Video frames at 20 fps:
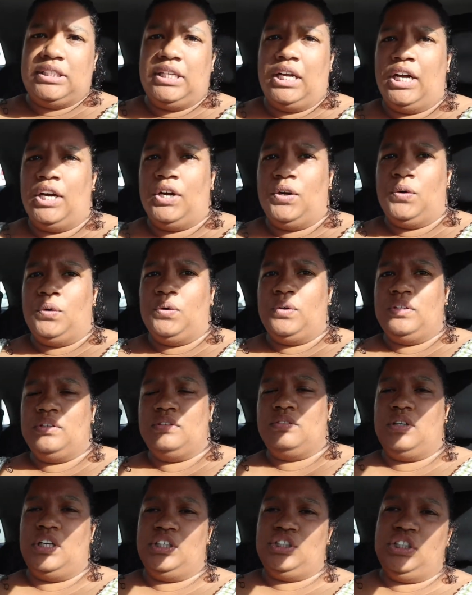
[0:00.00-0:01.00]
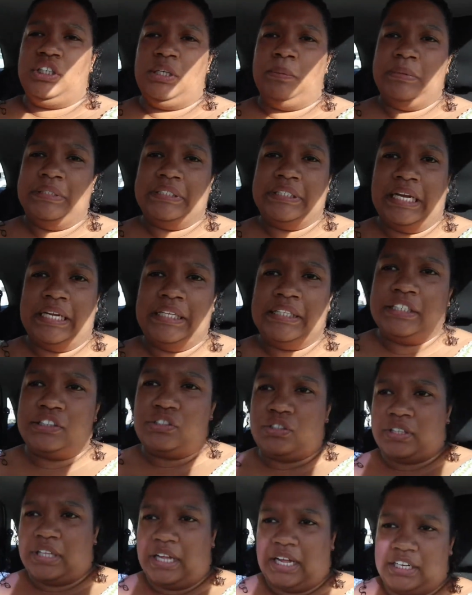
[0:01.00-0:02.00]
So H&M is right next
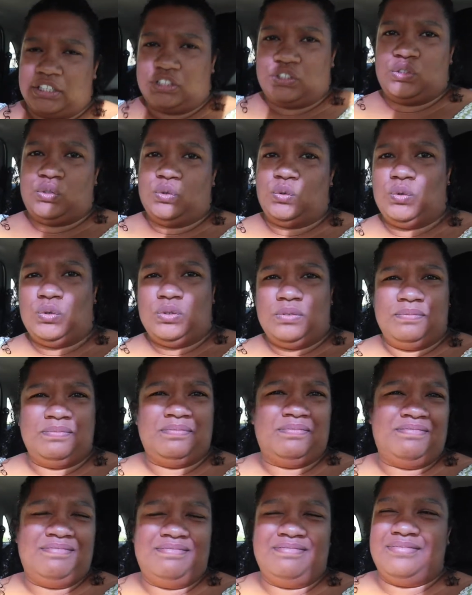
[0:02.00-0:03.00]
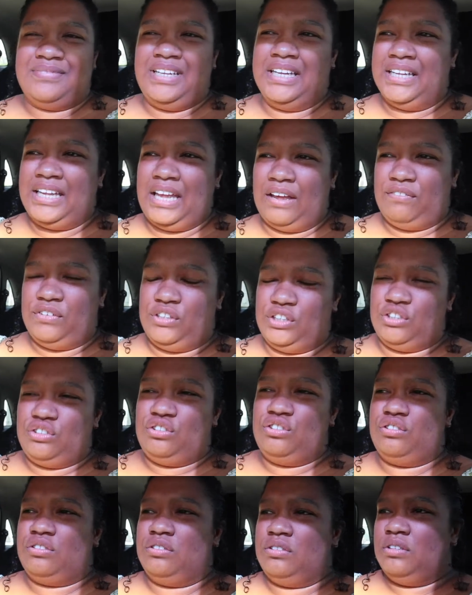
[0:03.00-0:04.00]
to the eye store in
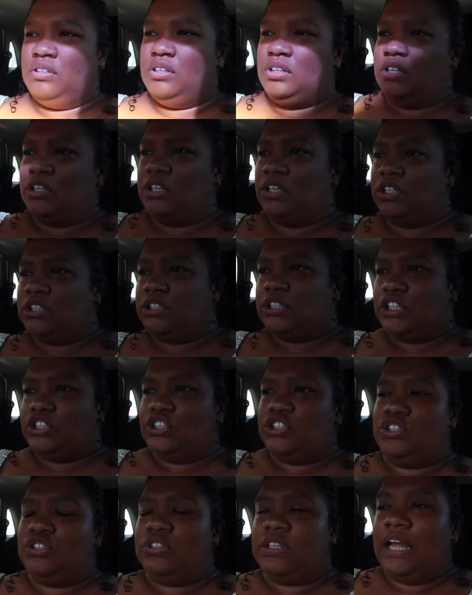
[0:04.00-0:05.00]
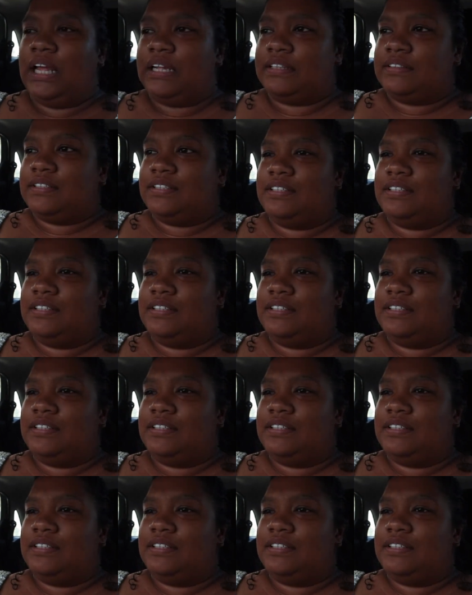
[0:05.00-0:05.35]
Cavendish. So I'll just do that.